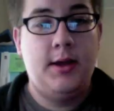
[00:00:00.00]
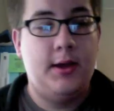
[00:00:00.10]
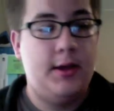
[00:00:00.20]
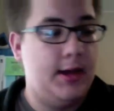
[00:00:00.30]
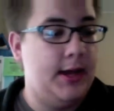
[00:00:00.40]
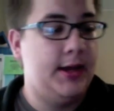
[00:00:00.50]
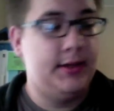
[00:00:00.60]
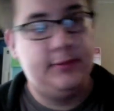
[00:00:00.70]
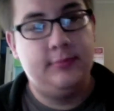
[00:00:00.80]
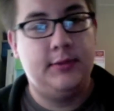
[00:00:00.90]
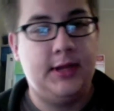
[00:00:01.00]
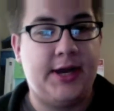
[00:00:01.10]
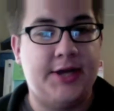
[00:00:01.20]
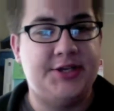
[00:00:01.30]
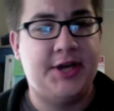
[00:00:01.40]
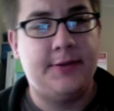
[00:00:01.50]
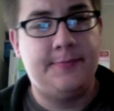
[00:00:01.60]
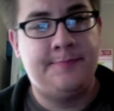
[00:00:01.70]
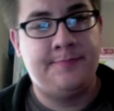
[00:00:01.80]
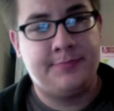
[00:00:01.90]
and, like I said,
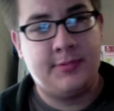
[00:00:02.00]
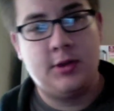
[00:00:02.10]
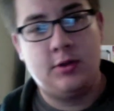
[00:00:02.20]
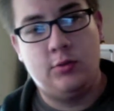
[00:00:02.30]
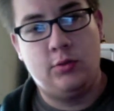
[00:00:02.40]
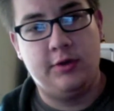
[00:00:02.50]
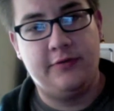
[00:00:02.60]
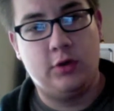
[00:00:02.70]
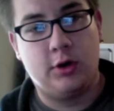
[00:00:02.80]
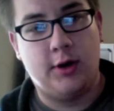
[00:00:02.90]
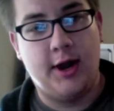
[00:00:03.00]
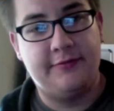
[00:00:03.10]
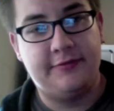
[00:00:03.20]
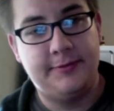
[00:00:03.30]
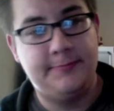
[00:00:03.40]
World of Warcraft.